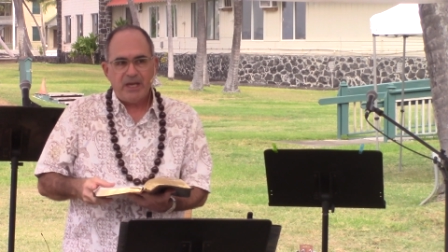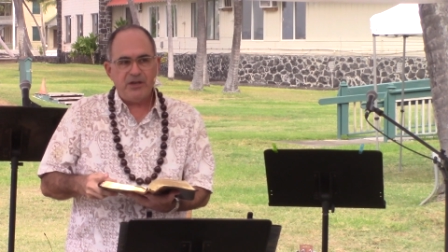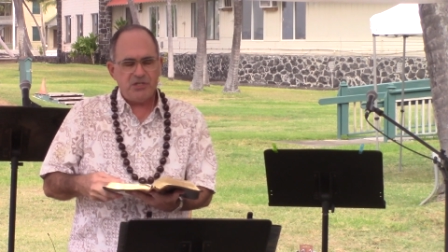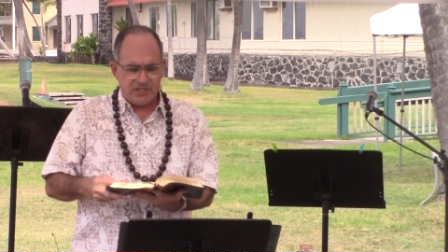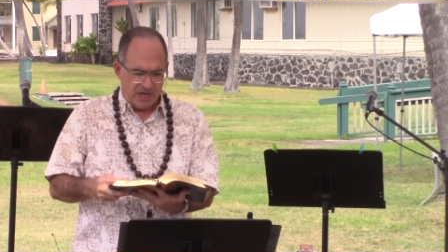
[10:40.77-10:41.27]

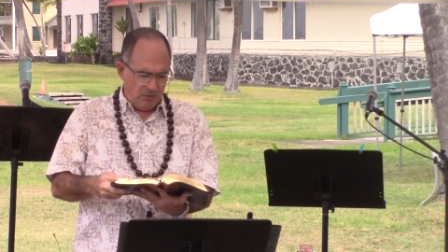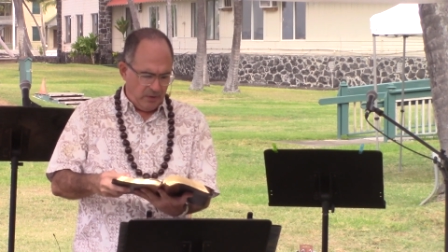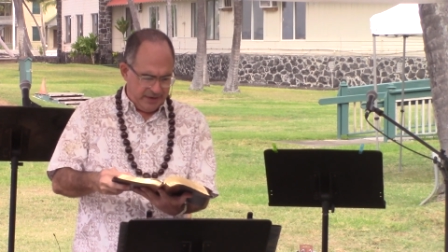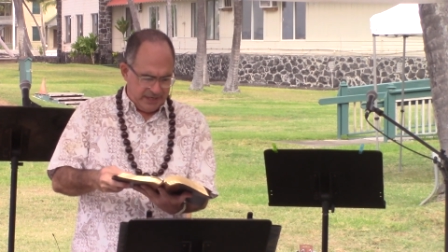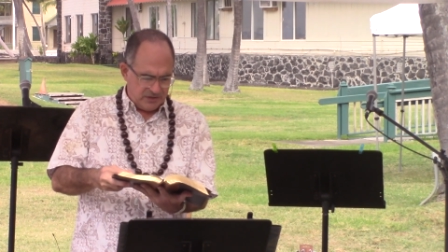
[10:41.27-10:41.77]
Because you say, well,
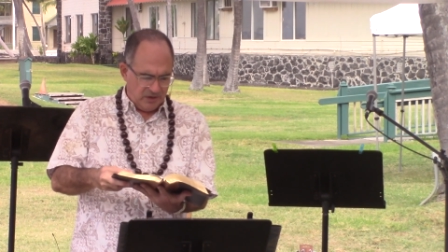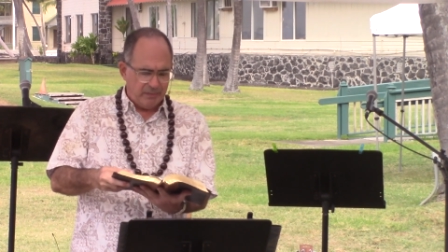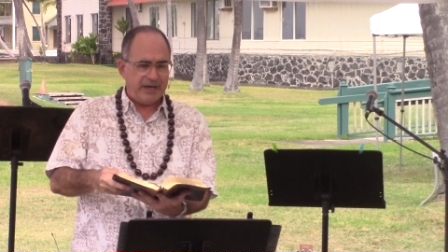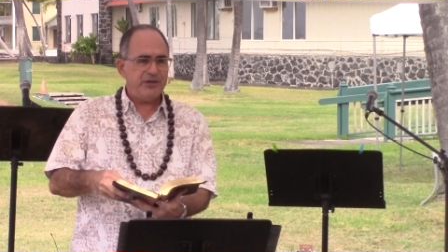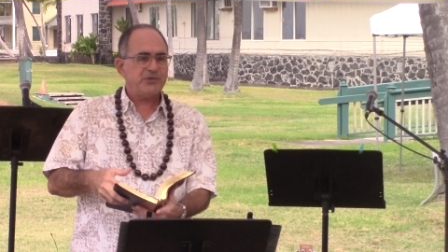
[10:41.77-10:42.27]
wait, that's all
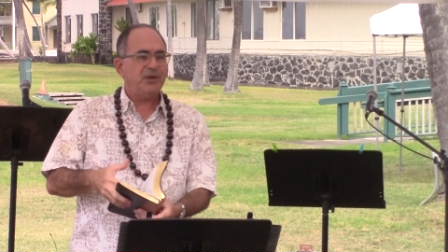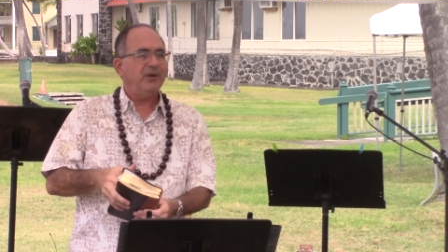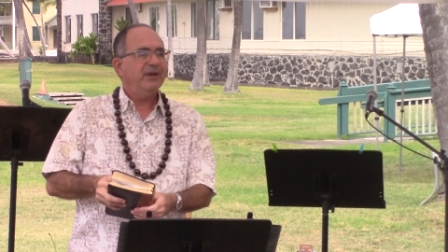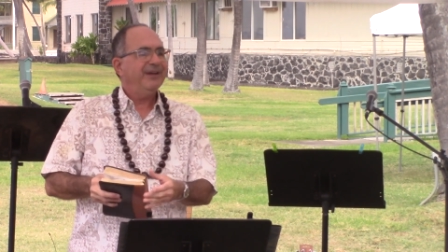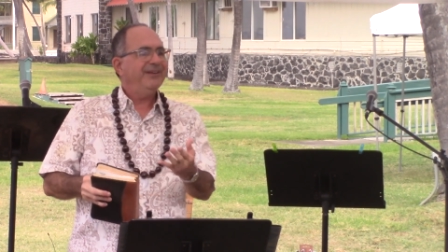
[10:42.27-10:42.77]
about
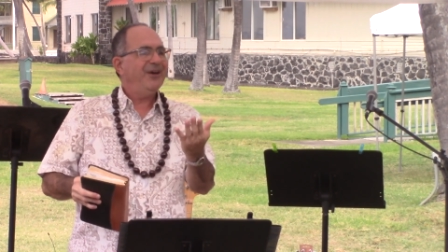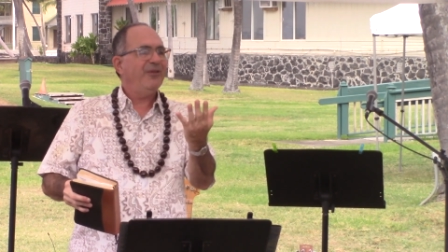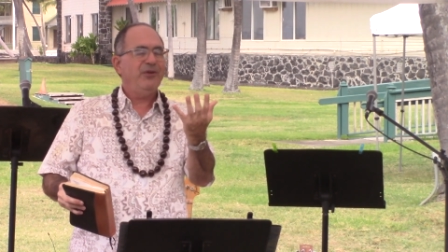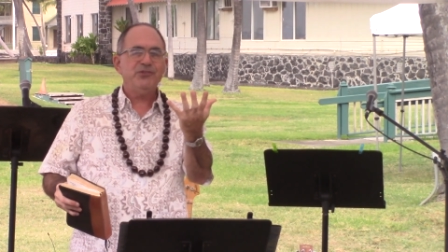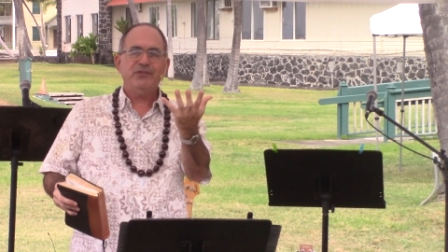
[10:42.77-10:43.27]
Israel.
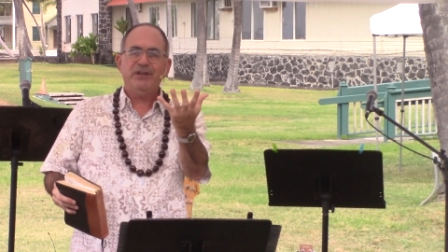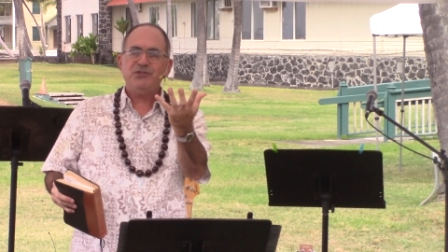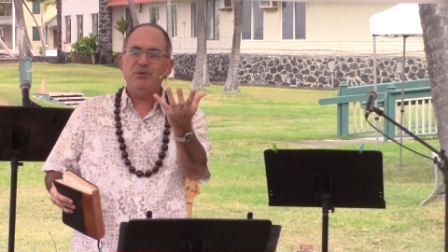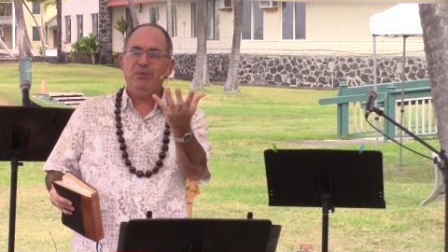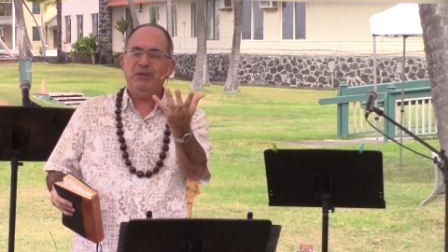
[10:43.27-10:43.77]
No, those of
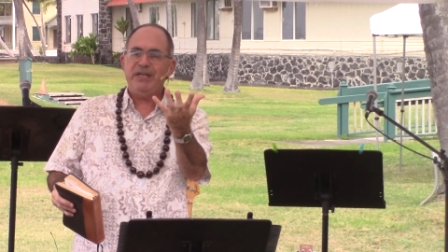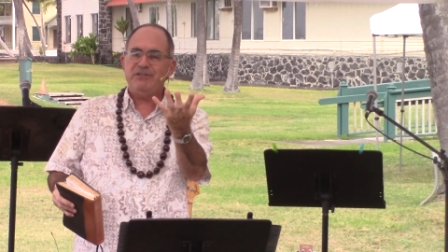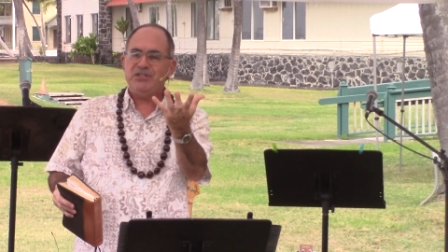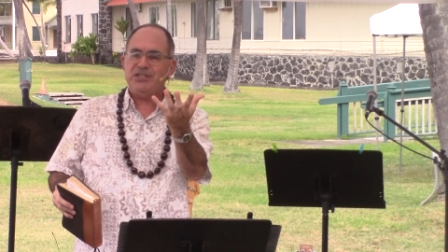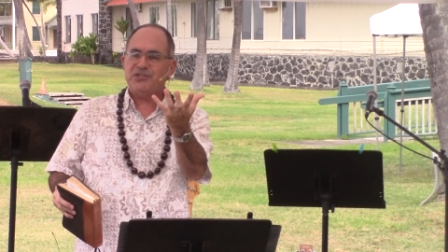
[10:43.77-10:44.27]
us who believe
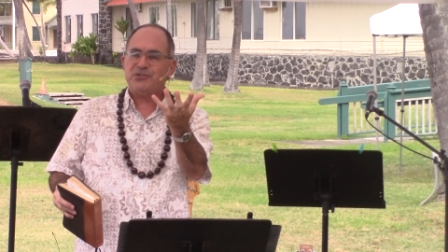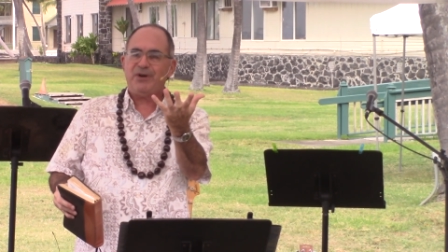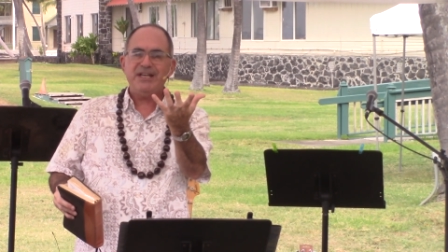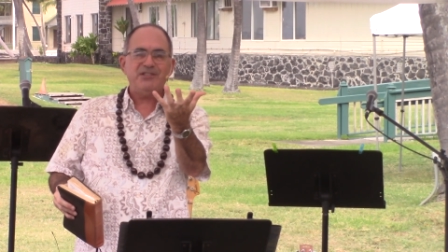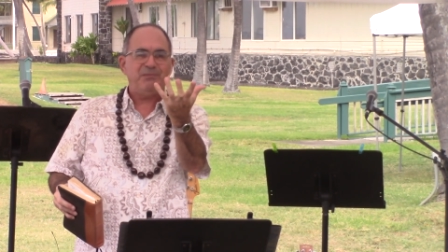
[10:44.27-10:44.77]
in Jesus
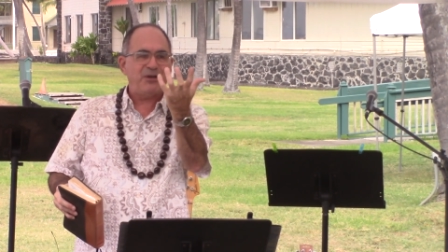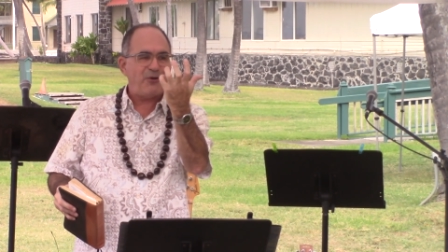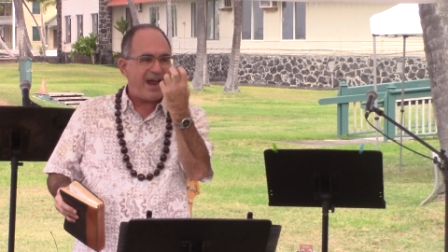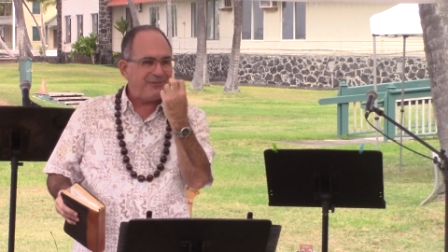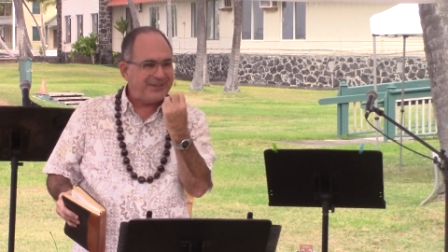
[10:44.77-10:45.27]
Christ have been
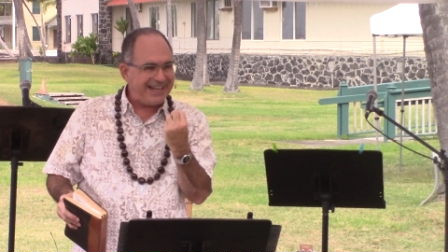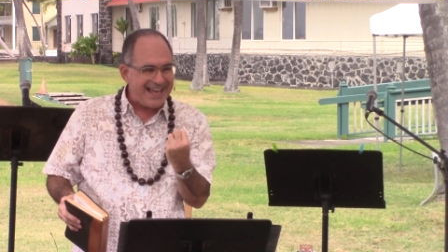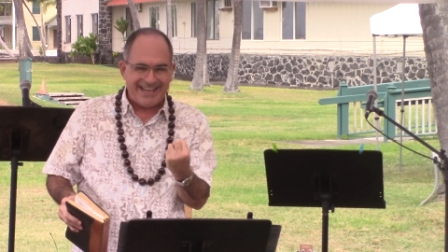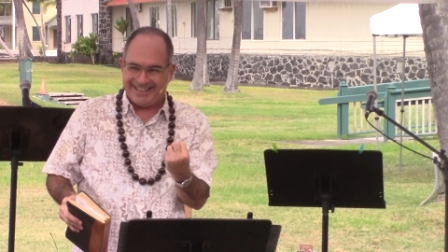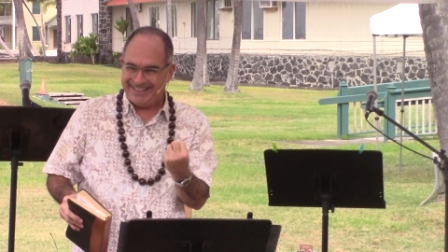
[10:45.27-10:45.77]
grafted
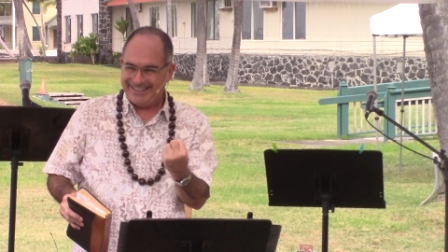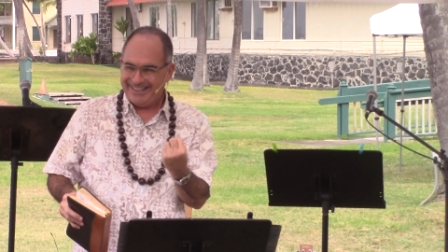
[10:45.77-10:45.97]
in.